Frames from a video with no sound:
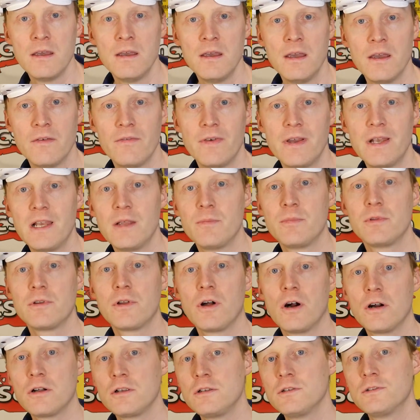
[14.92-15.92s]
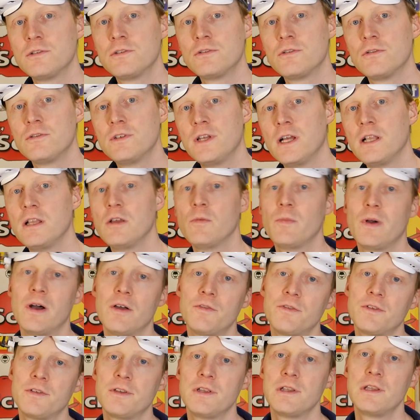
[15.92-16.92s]
available goggles to tell you
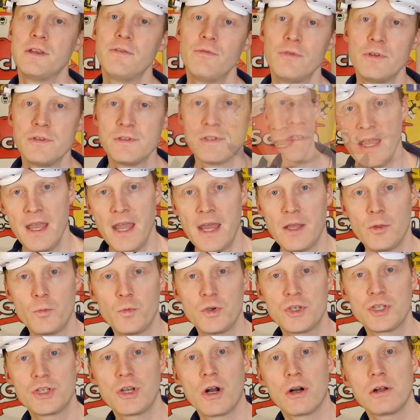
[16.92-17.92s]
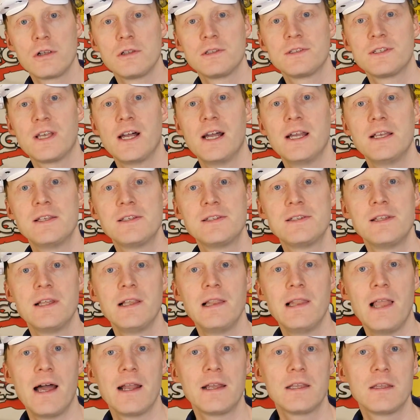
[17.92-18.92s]
about the differences and which goggles I still
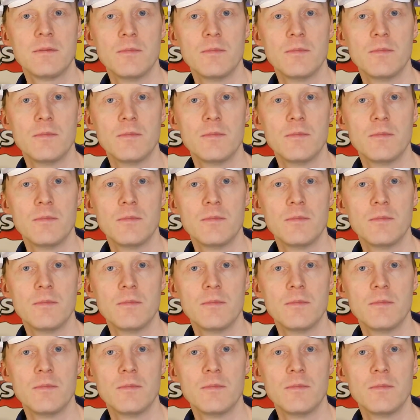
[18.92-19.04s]
like the